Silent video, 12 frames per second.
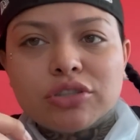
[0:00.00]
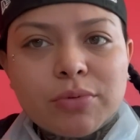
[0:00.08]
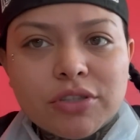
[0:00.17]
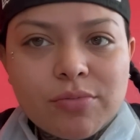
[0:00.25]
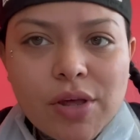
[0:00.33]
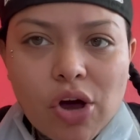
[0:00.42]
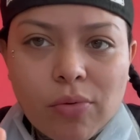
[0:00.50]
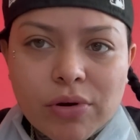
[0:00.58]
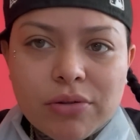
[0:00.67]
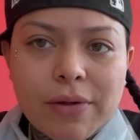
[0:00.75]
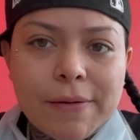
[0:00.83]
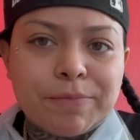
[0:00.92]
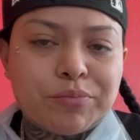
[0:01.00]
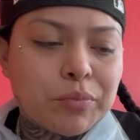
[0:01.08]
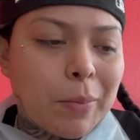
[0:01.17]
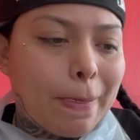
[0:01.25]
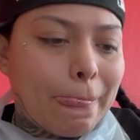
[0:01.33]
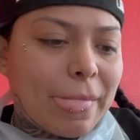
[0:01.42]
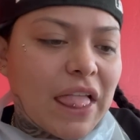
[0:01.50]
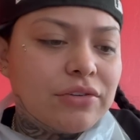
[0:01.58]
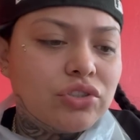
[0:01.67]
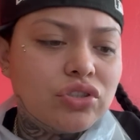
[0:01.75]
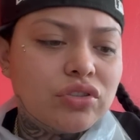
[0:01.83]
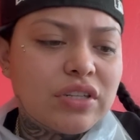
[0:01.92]
supposed to be home with me.
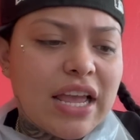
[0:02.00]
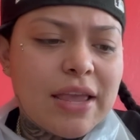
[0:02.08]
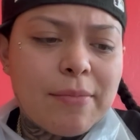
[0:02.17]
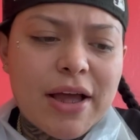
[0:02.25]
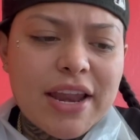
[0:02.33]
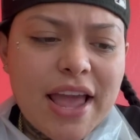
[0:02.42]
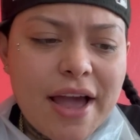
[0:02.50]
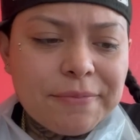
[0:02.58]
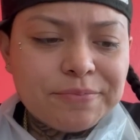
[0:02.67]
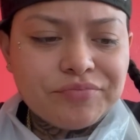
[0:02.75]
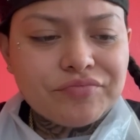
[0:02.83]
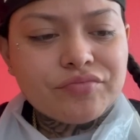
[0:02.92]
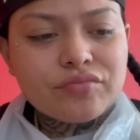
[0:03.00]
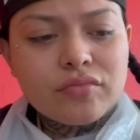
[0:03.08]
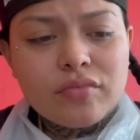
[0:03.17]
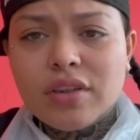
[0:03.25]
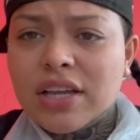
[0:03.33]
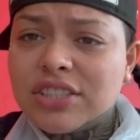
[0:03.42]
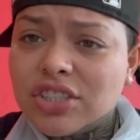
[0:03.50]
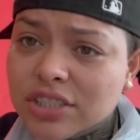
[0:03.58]
She was like, hey, Maria? She